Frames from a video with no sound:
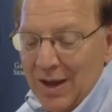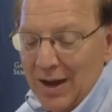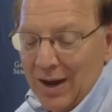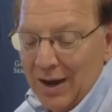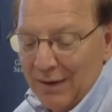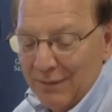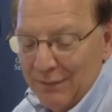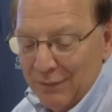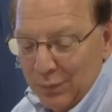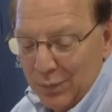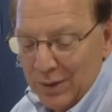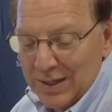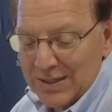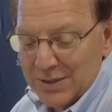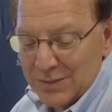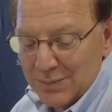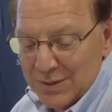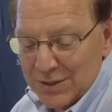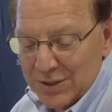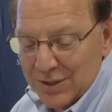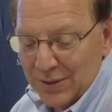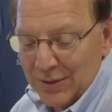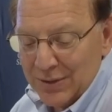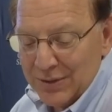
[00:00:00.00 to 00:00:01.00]
A voice
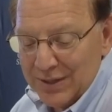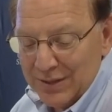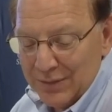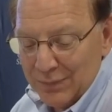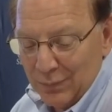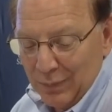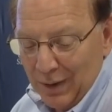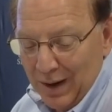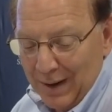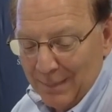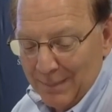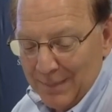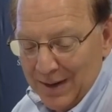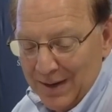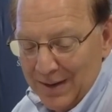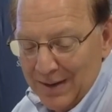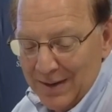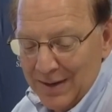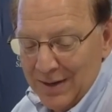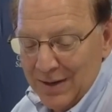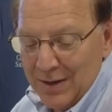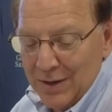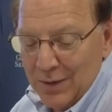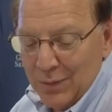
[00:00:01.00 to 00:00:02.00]
was heard in Ramah,
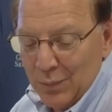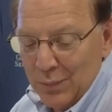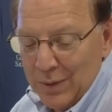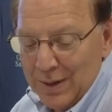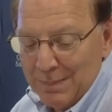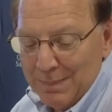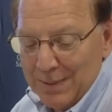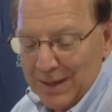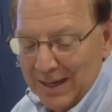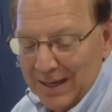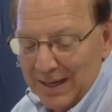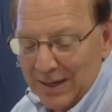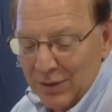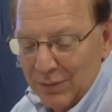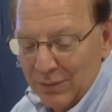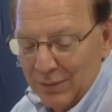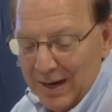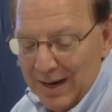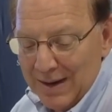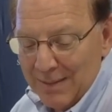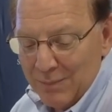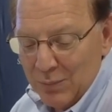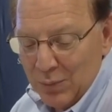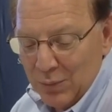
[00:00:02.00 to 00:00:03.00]
weeping in
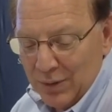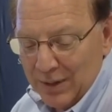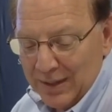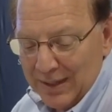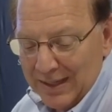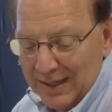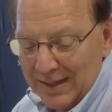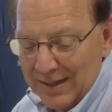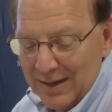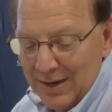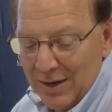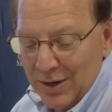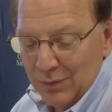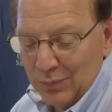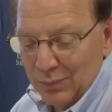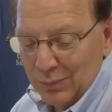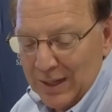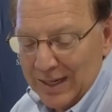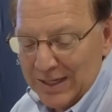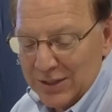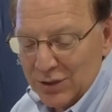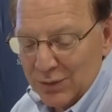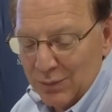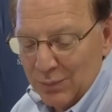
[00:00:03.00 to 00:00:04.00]
great mourning.
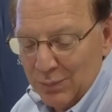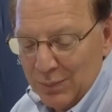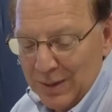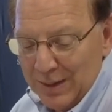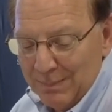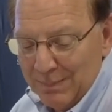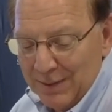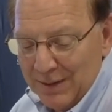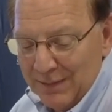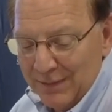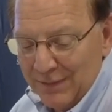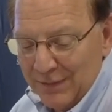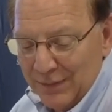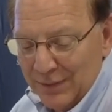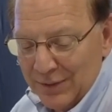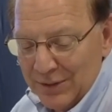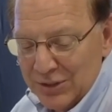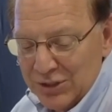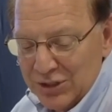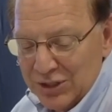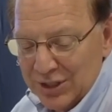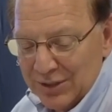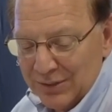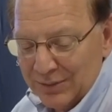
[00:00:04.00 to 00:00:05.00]
Rachel weeping for her
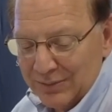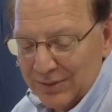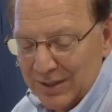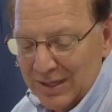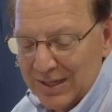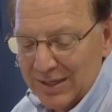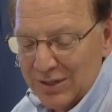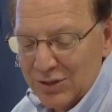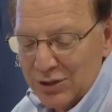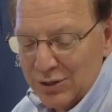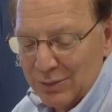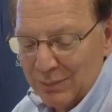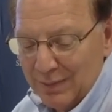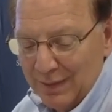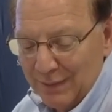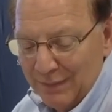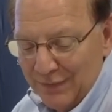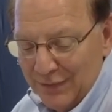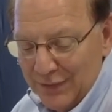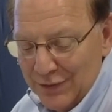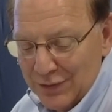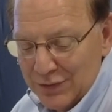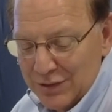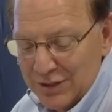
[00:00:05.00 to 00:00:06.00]
children, and she
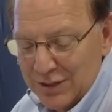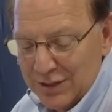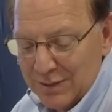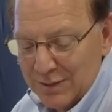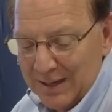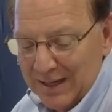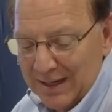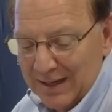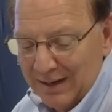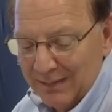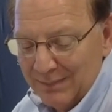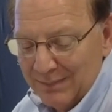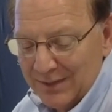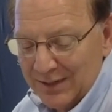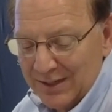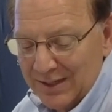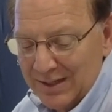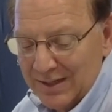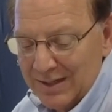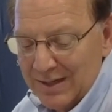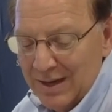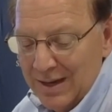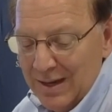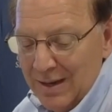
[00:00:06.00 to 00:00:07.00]
refused to be
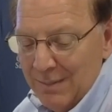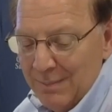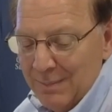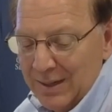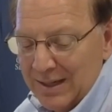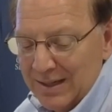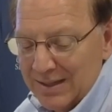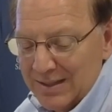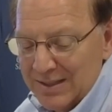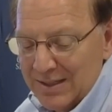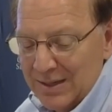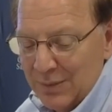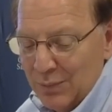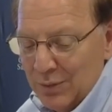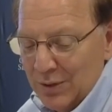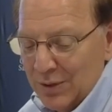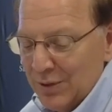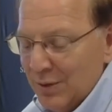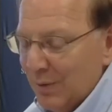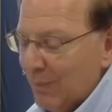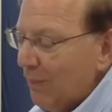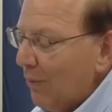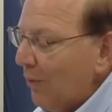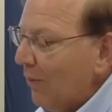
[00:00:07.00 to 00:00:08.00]
comforted because they were
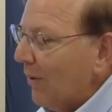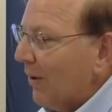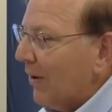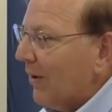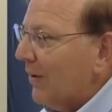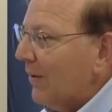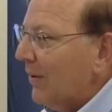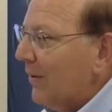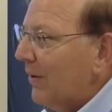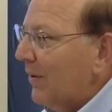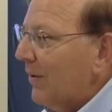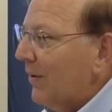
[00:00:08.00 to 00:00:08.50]
no more.